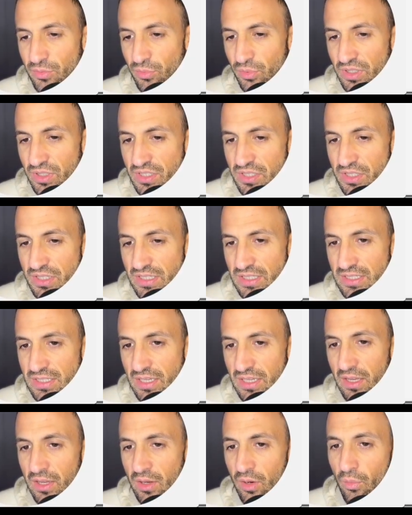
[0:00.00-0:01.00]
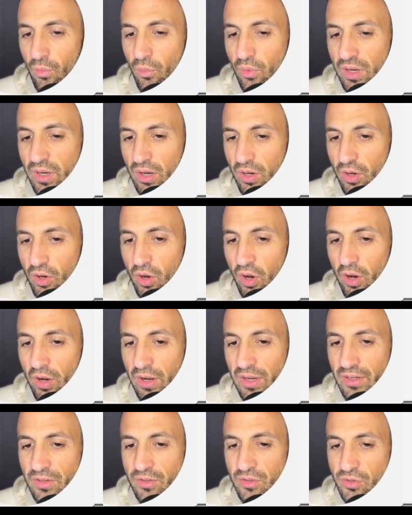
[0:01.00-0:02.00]
which is we are
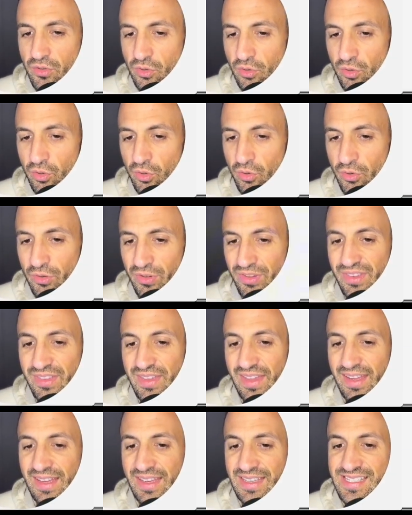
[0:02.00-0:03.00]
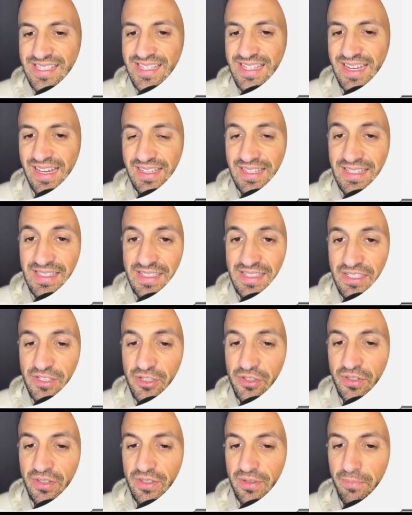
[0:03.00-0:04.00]
going to the settings
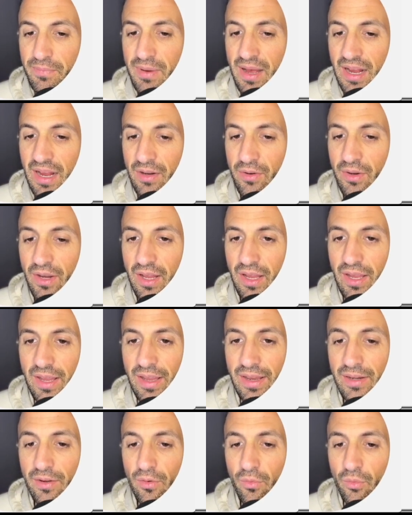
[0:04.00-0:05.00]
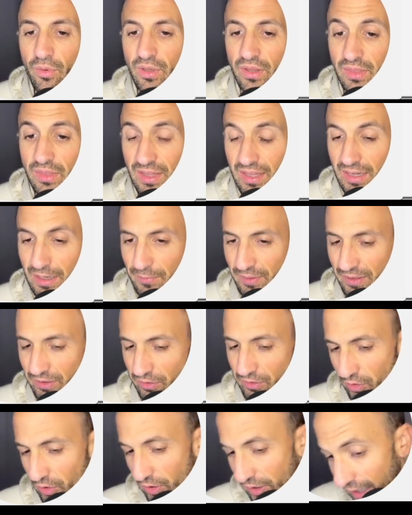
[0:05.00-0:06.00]
here in the back end with
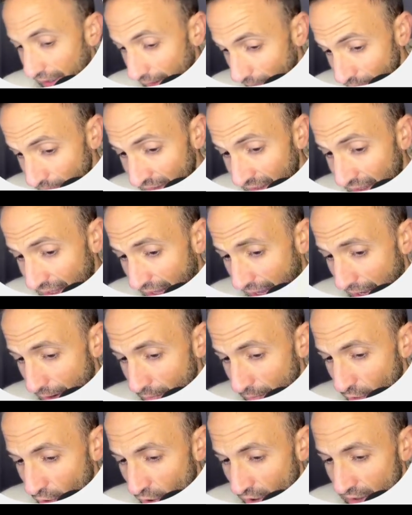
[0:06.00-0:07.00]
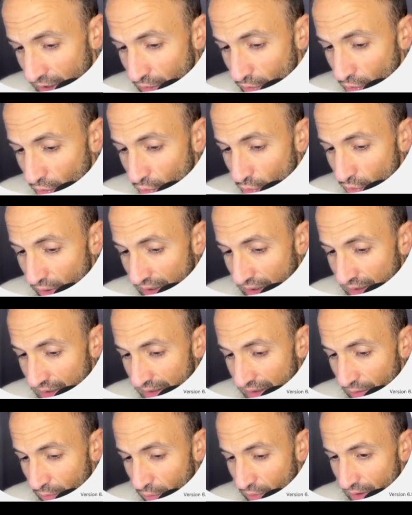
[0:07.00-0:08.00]
Elementor. Okay, I'm gonna do
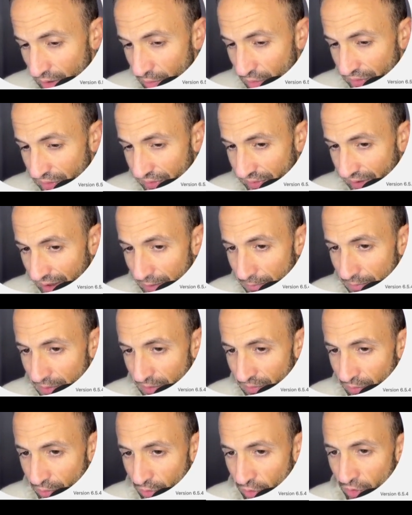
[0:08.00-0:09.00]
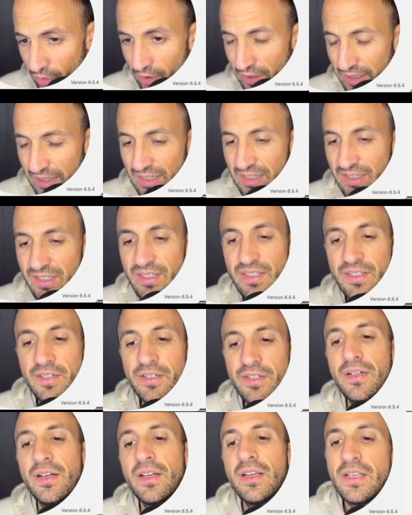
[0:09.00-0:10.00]
quickly what I was saying before in
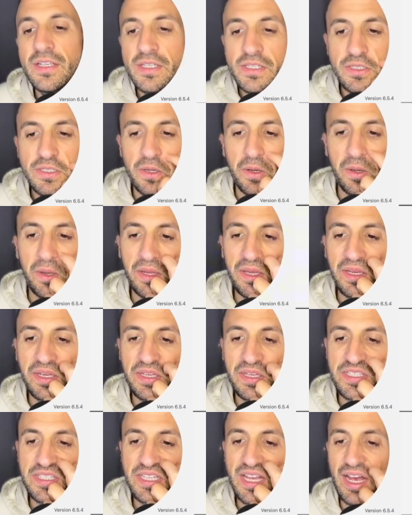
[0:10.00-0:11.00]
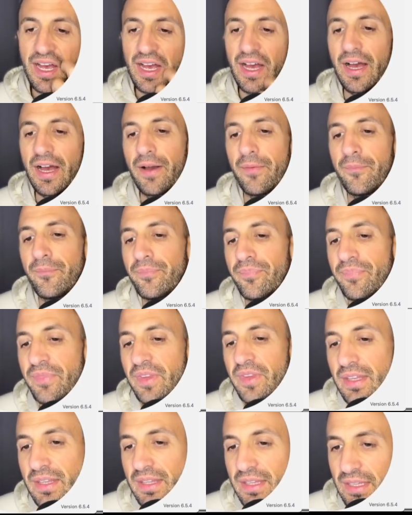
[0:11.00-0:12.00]
here. So is
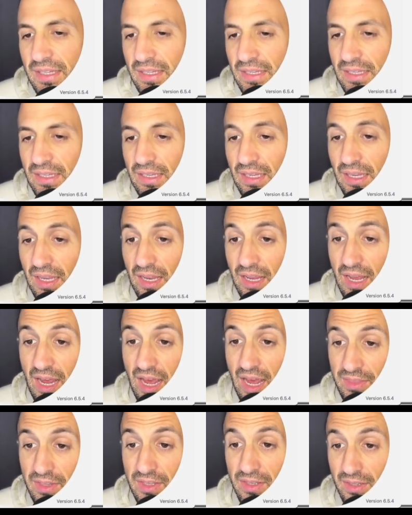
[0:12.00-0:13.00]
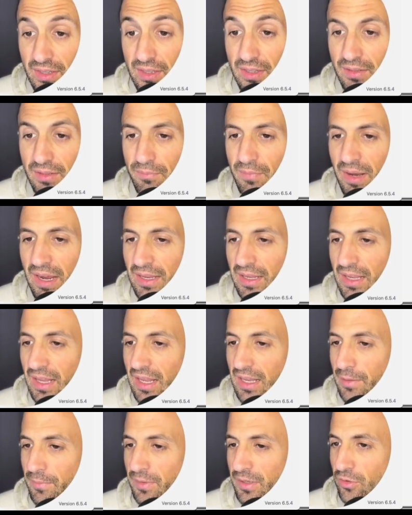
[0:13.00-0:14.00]
the adding my
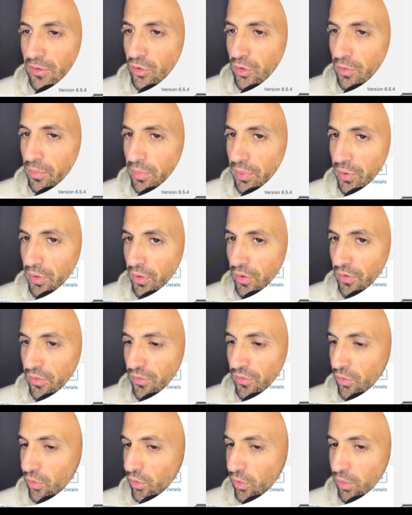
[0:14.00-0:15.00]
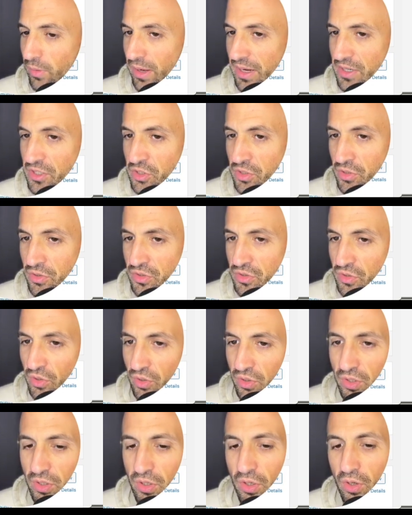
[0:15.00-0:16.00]
Elementor Pro full version. So
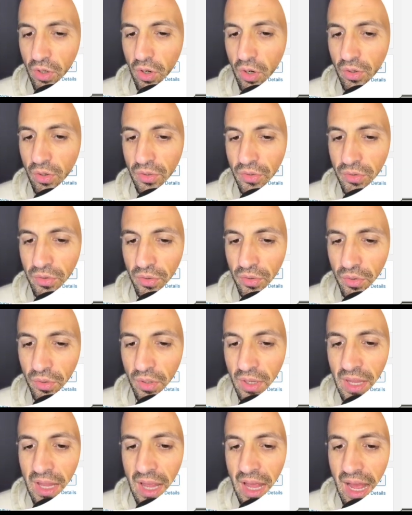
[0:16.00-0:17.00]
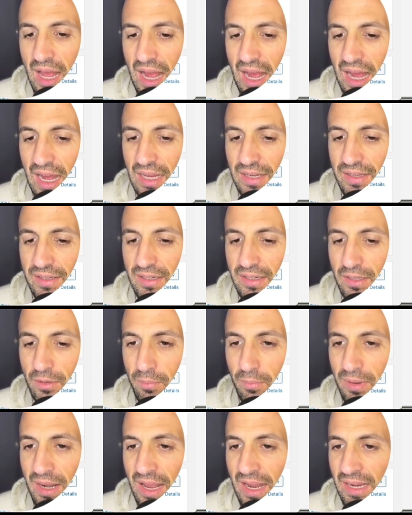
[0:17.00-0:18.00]
you go to add new
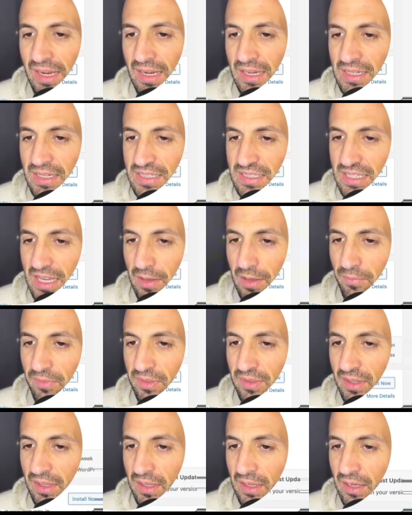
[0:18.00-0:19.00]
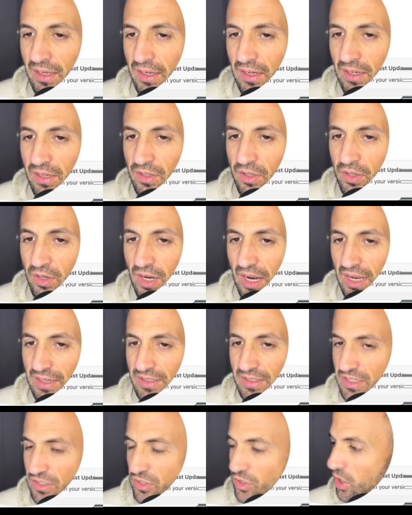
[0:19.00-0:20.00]
plugin, same thing. Here at
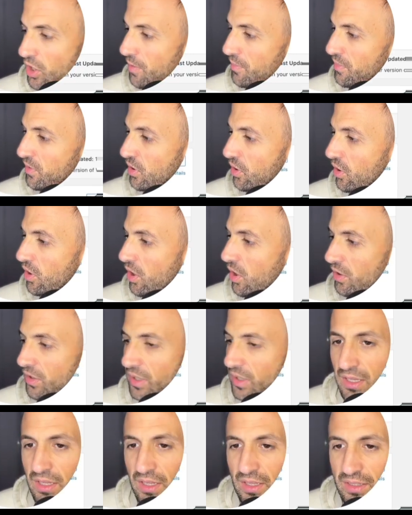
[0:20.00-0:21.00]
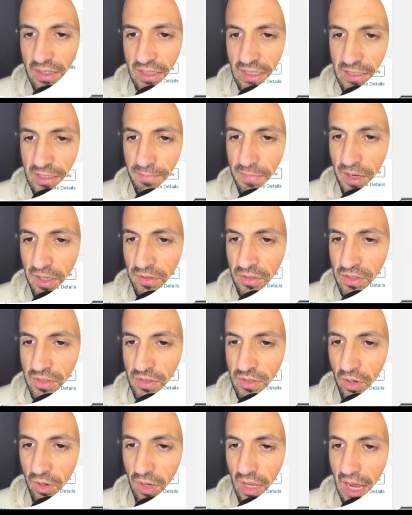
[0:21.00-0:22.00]
the top, you got this button, it's
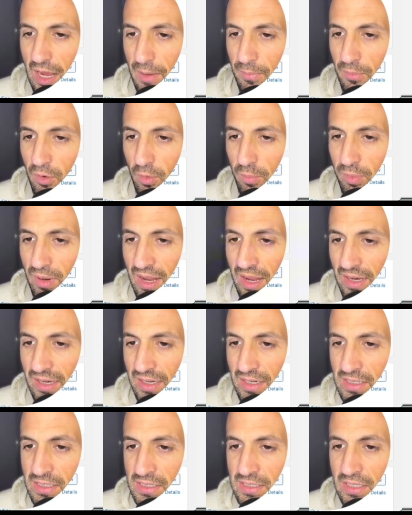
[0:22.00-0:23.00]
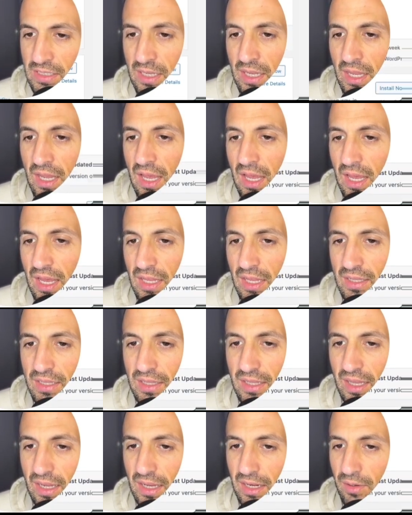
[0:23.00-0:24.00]
called upload plugins.
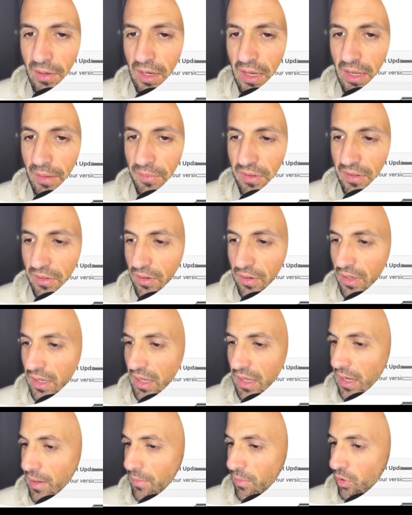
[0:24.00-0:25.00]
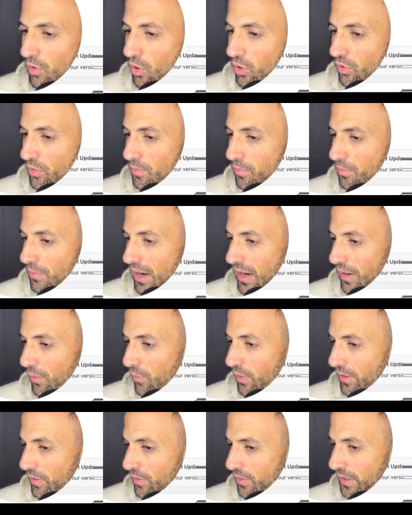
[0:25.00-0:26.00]
And then I'm just gonna upload my
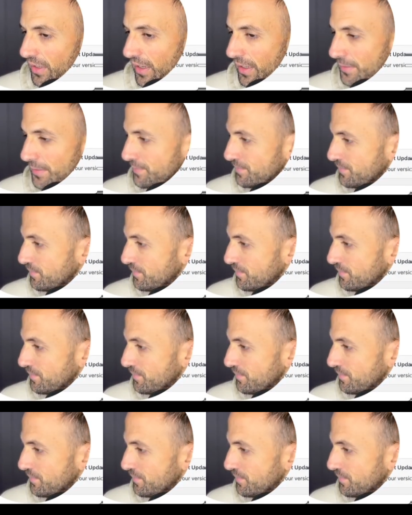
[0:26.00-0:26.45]
one, okay?